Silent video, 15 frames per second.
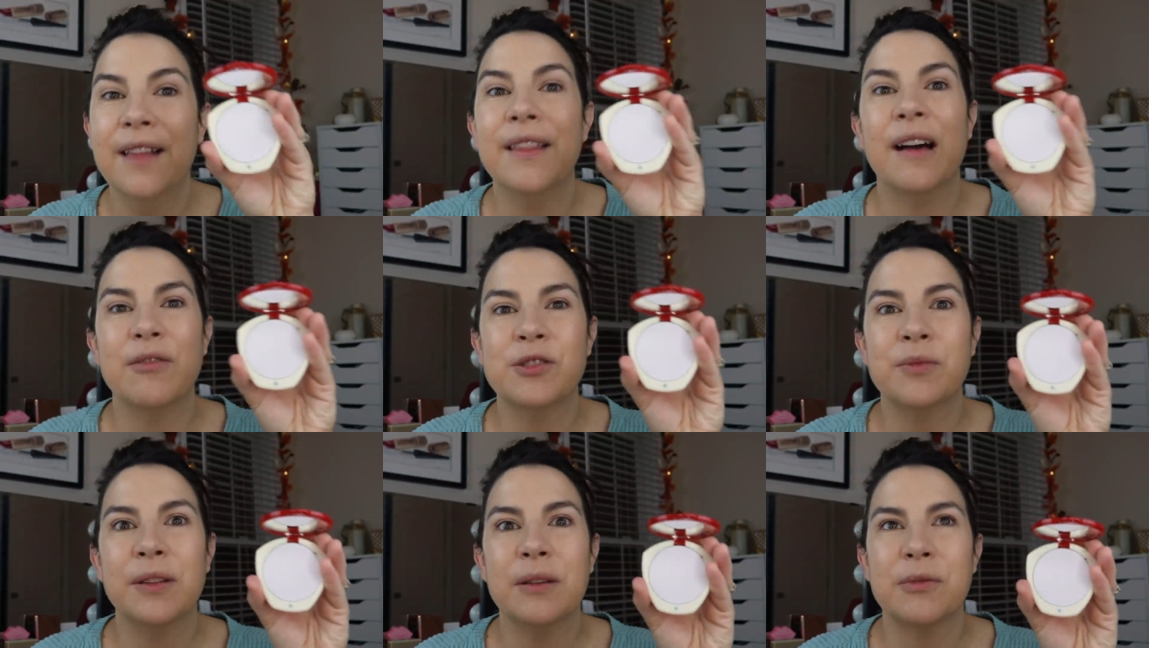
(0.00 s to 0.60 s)
That
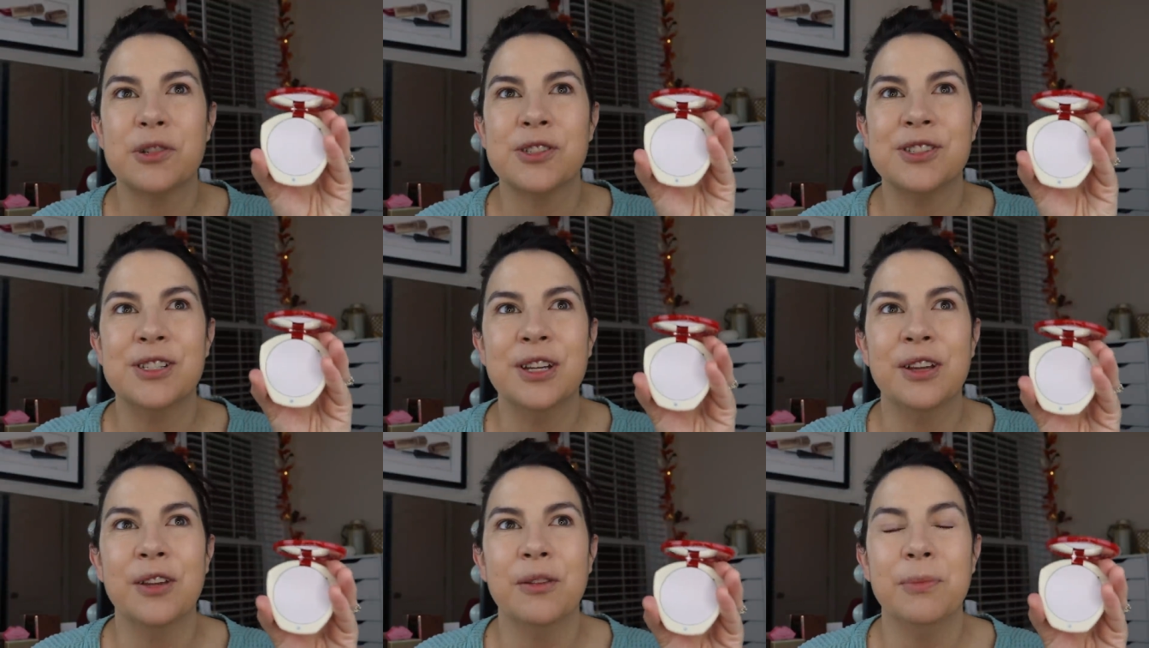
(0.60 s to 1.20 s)
was when they were
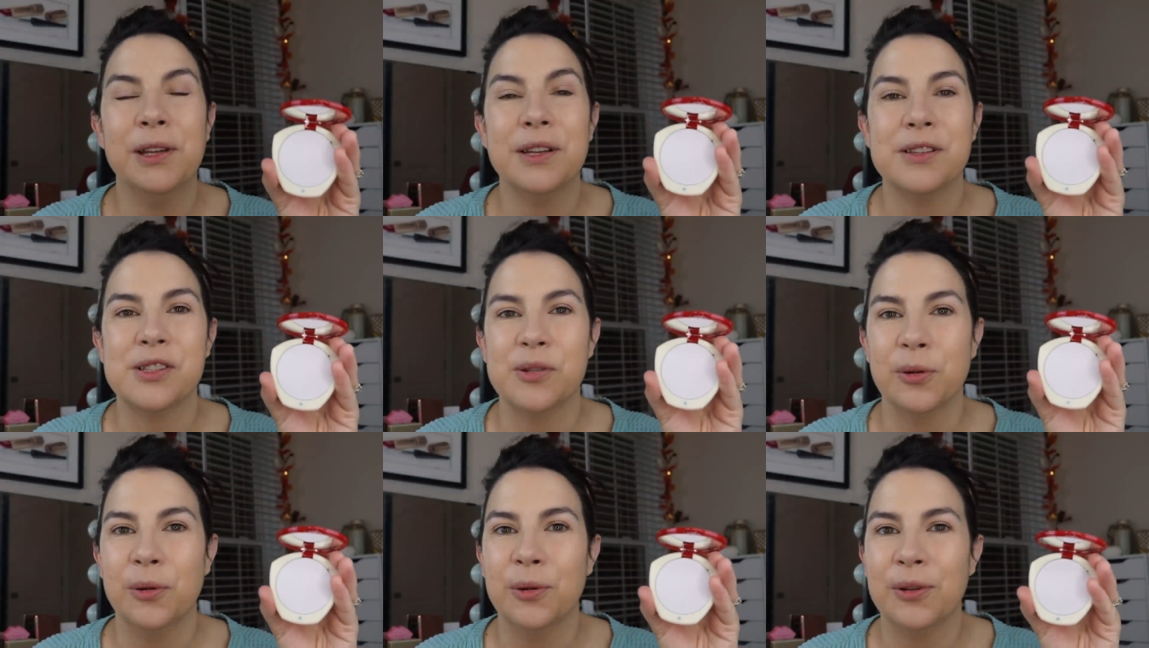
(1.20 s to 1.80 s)
still being
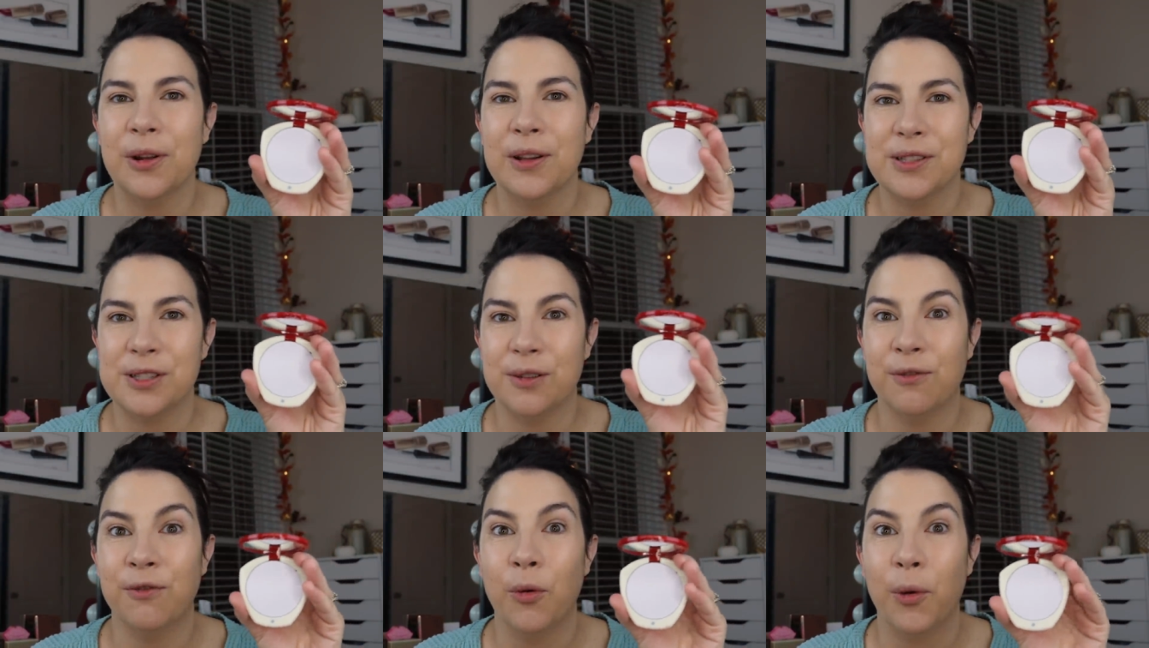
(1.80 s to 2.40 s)
sold on
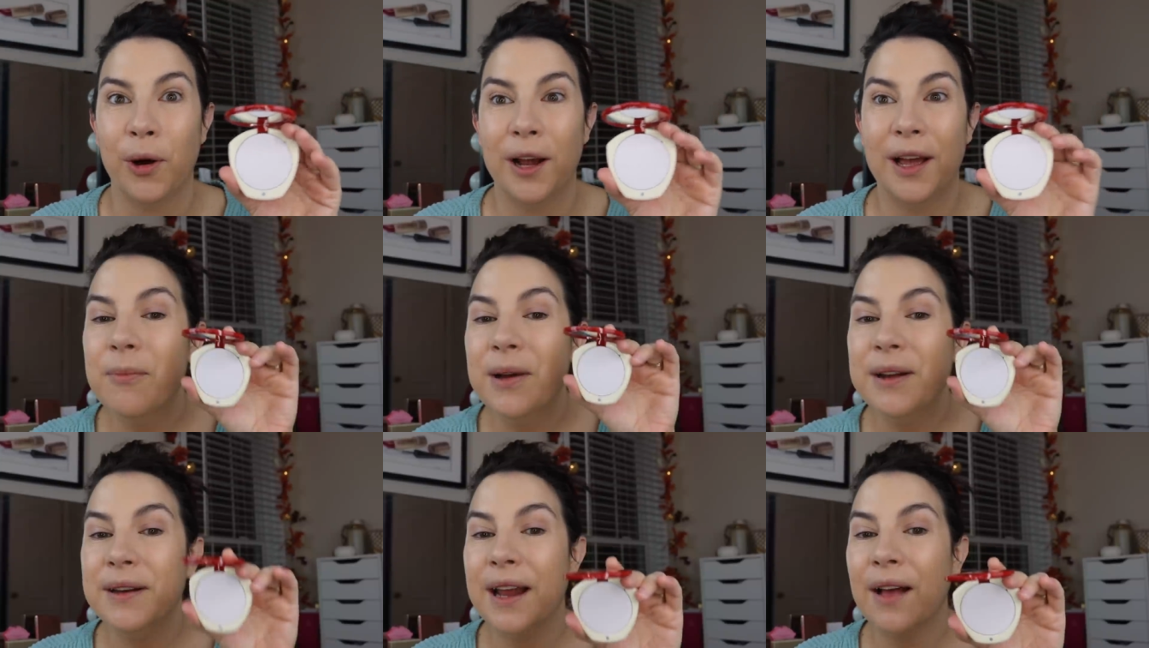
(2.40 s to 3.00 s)
Sephora.
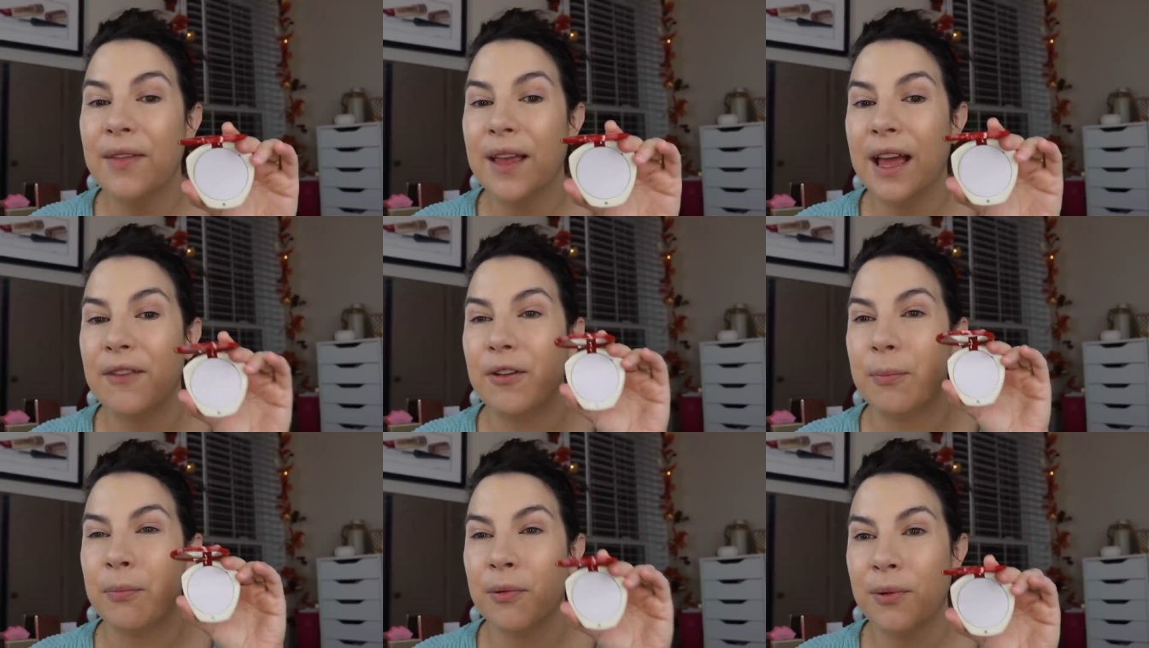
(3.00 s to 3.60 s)
But now they
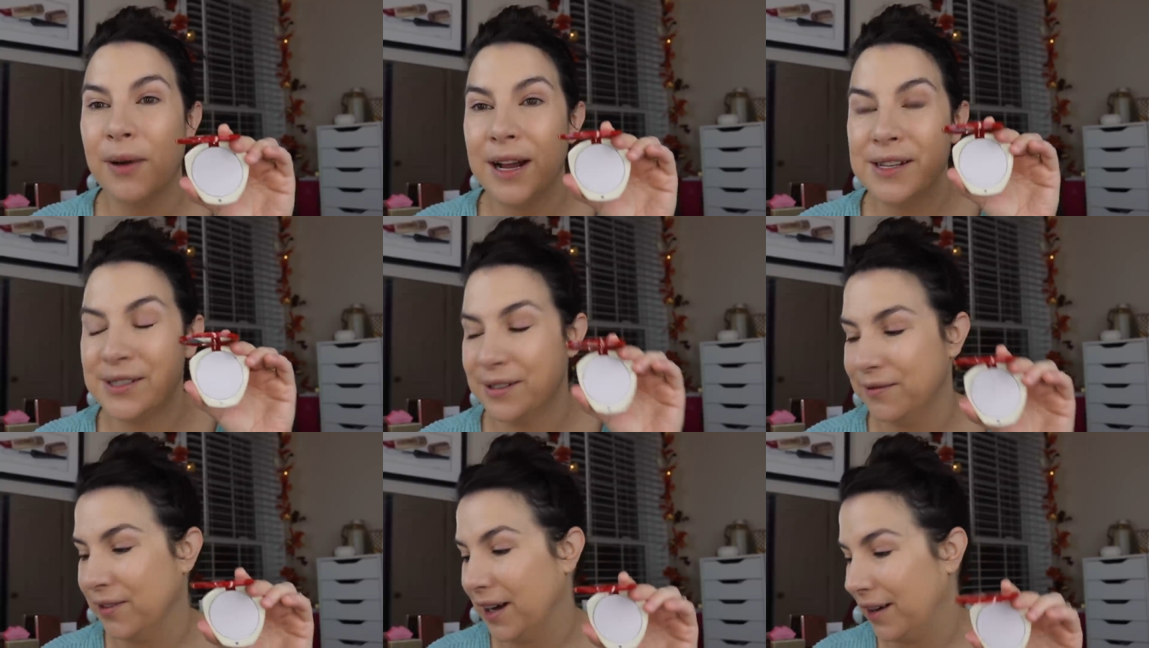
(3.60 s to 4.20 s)
have a
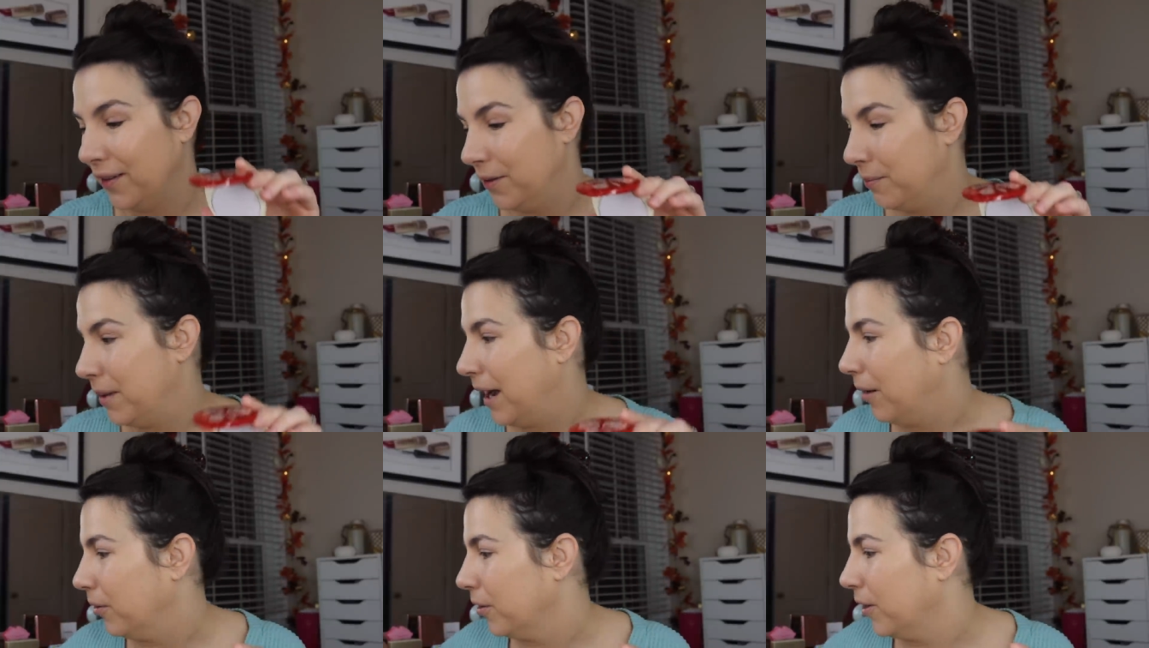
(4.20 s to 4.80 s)
pressed violet
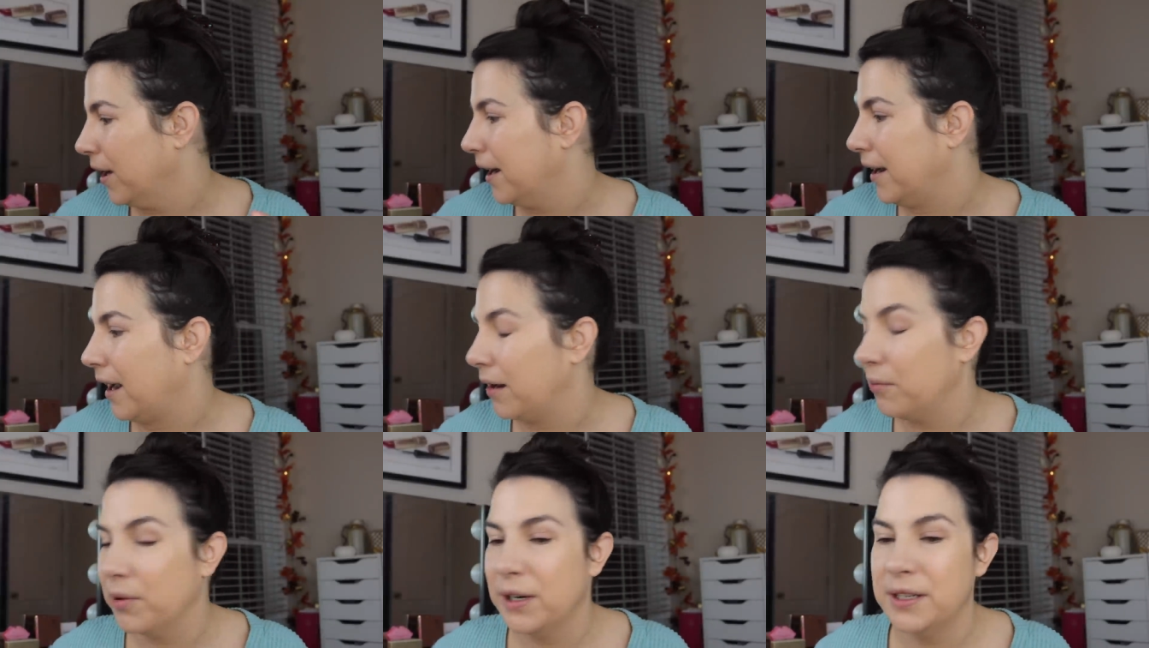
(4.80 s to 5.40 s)
powder, and
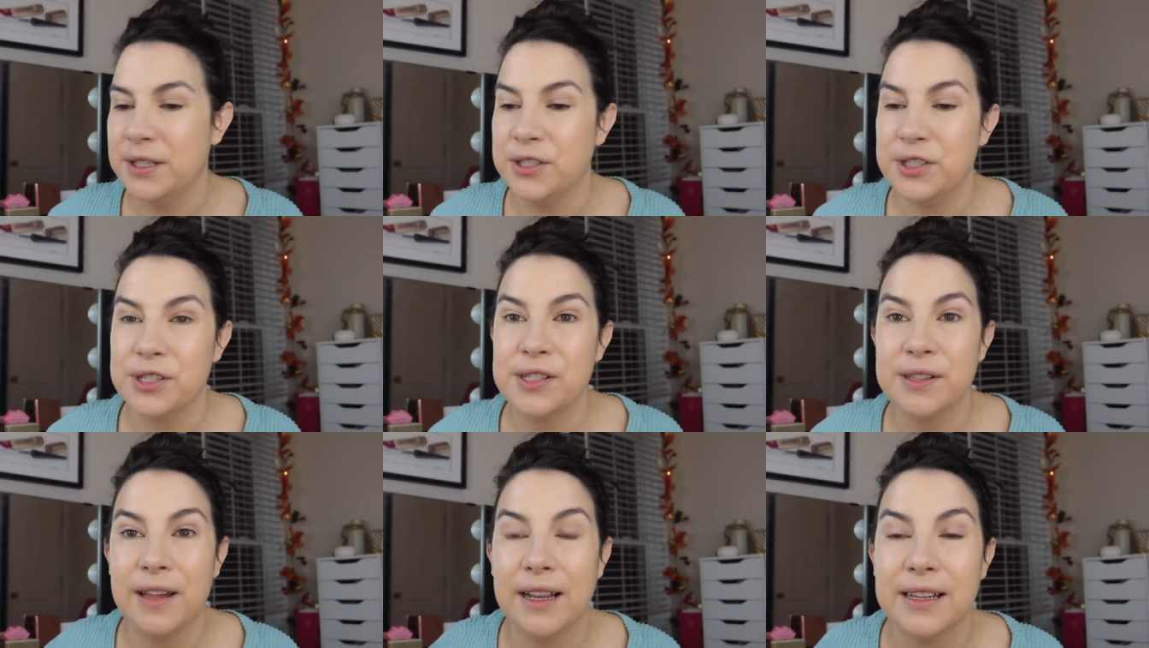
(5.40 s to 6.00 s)
I wanted to
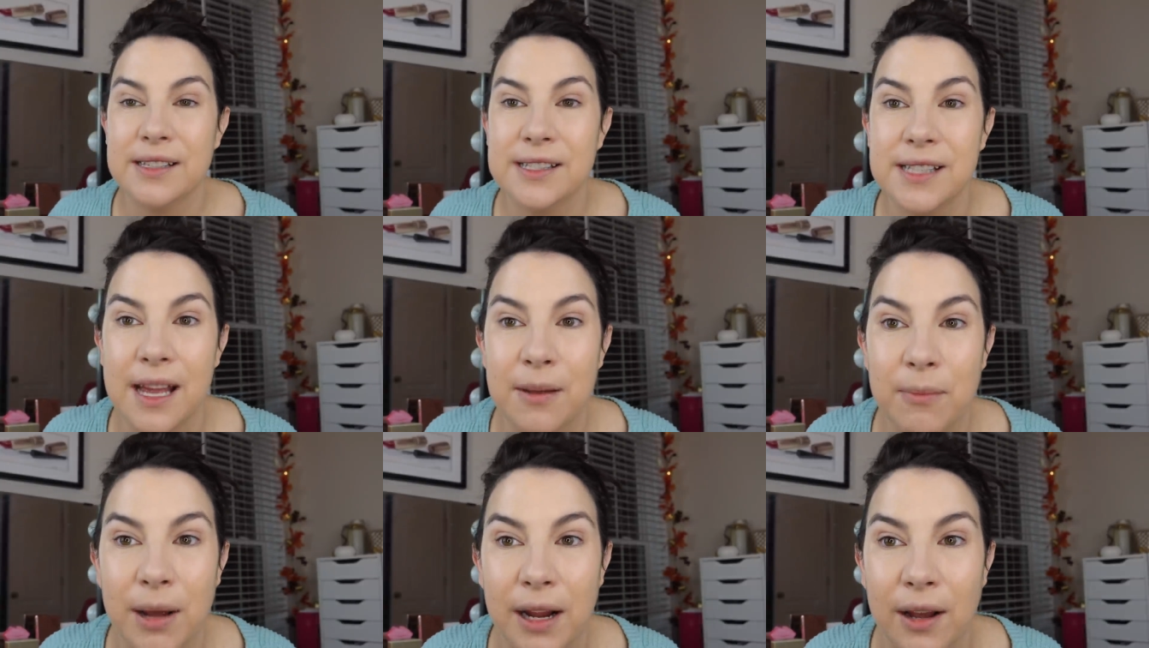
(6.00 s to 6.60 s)
just like
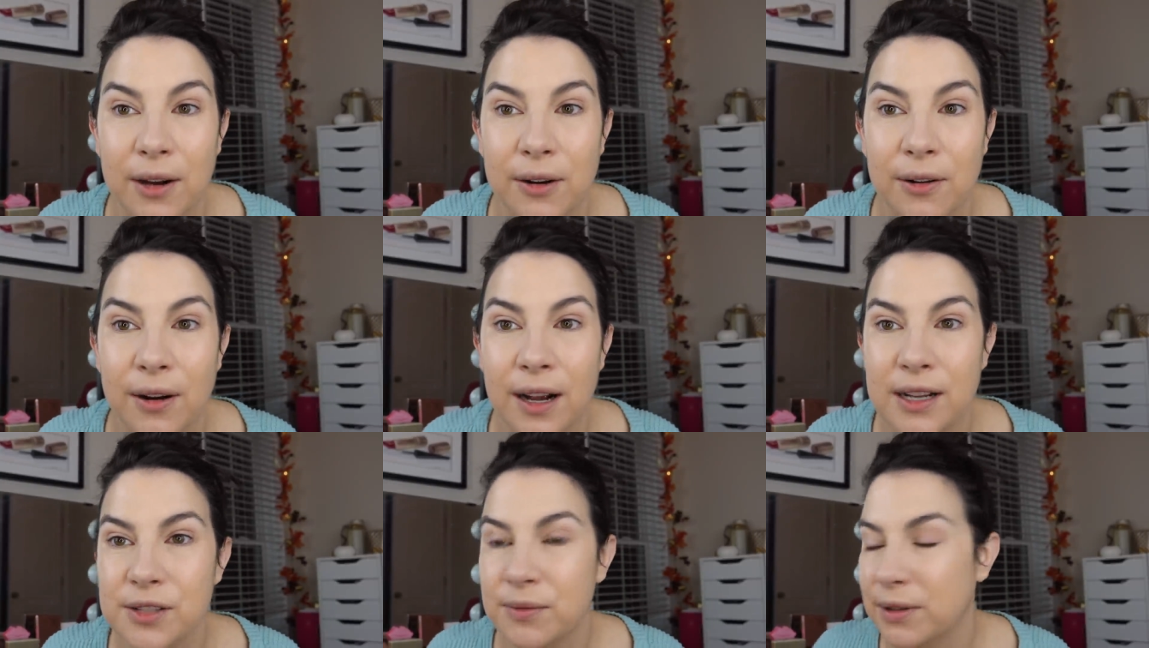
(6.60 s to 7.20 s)
set my under
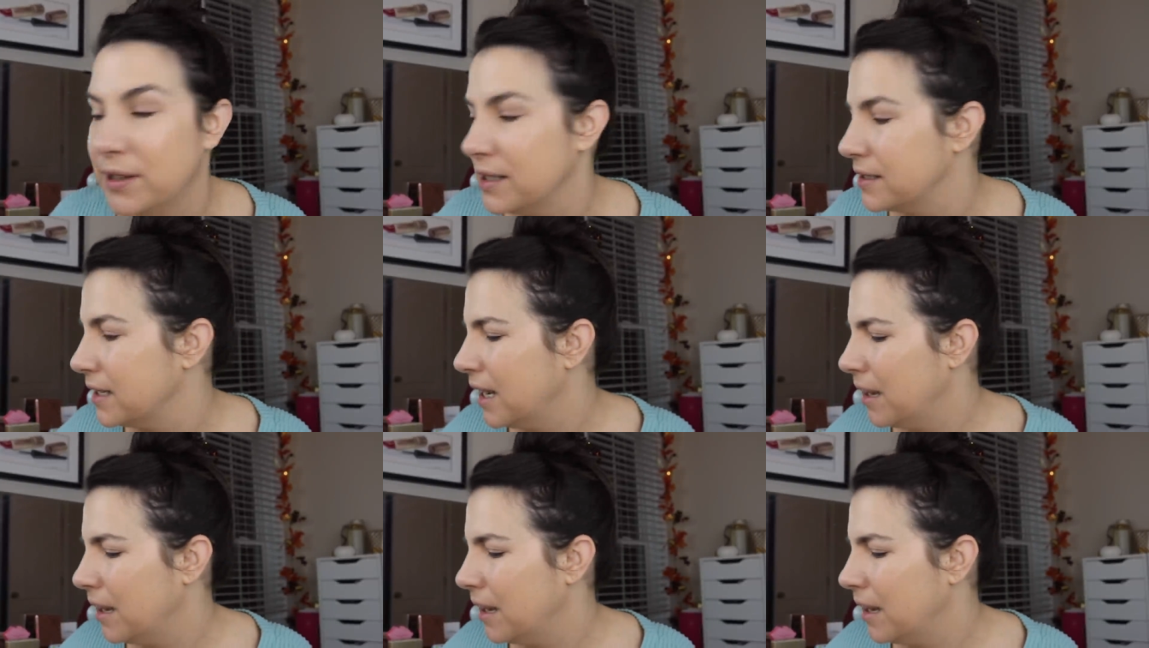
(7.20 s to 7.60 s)
eyes with this.